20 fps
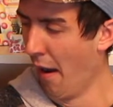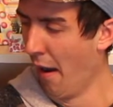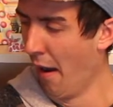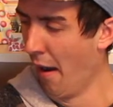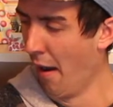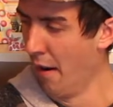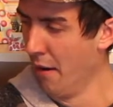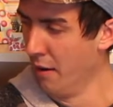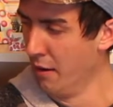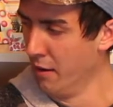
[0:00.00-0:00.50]

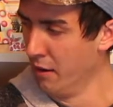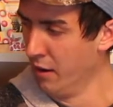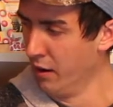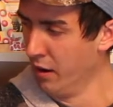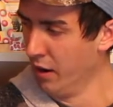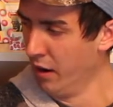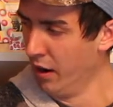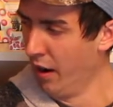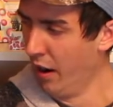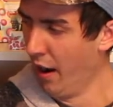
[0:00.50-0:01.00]

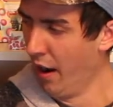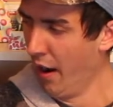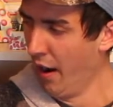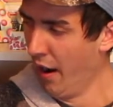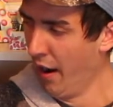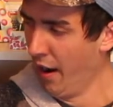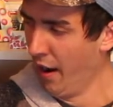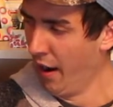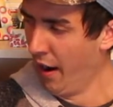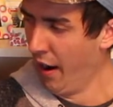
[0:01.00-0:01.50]

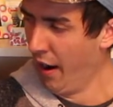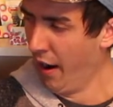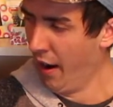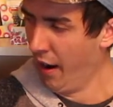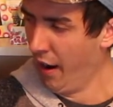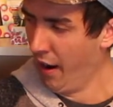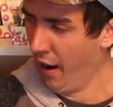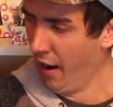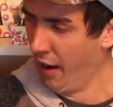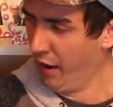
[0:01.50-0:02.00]

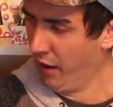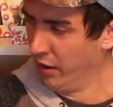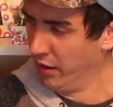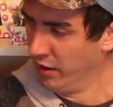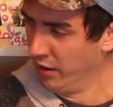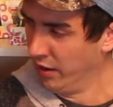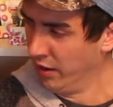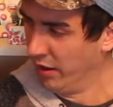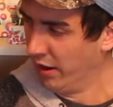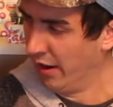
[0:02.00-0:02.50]

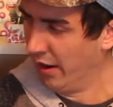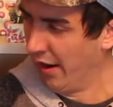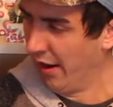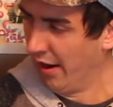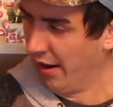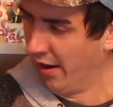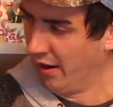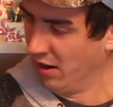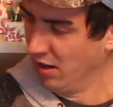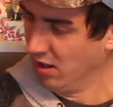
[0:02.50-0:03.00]

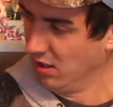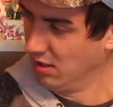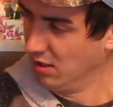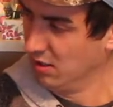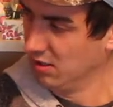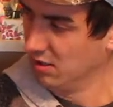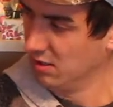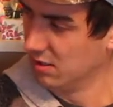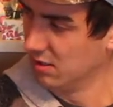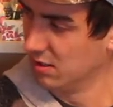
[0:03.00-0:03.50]

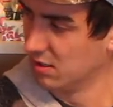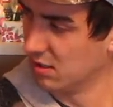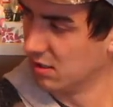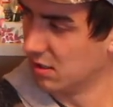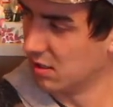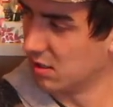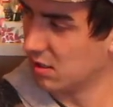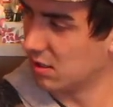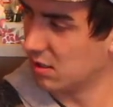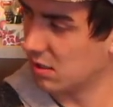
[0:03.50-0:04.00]

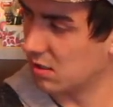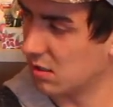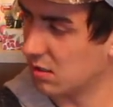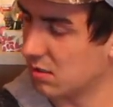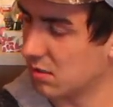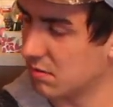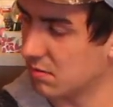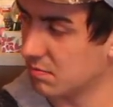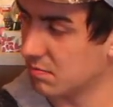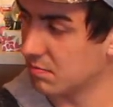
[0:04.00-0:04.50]

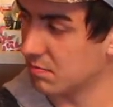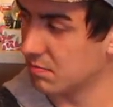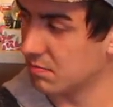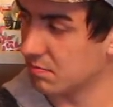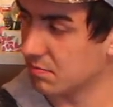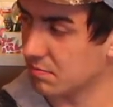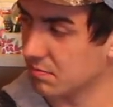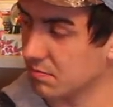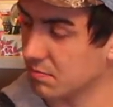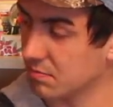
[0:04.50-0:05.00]

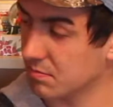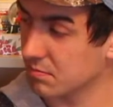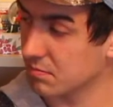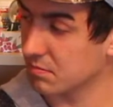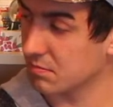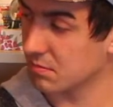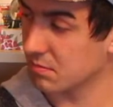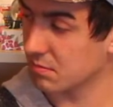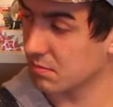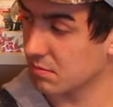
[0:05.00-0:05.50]

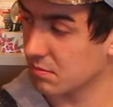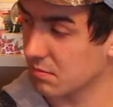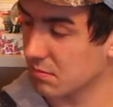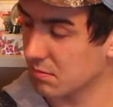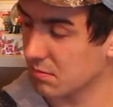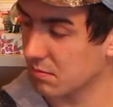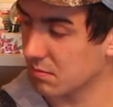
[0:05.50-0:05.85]
(not speaking)